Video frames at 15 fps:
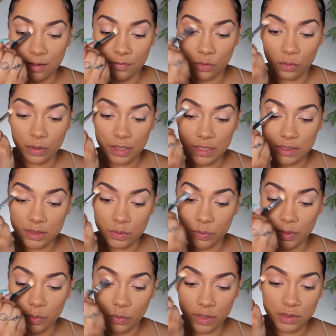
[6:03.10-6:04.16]
of course,
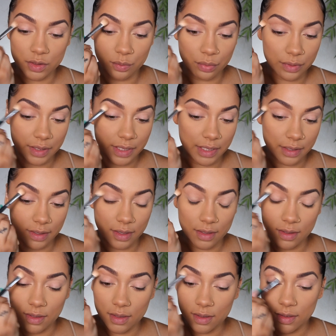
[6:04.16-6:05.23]
we want to bring
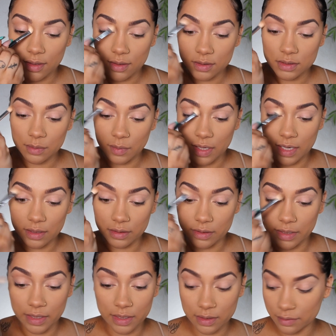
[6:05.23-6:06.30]
some color
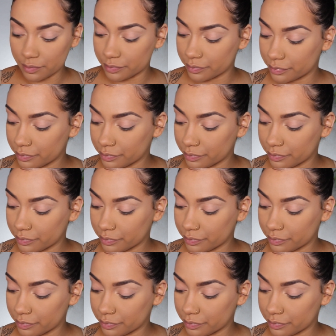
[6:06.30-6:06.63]
in.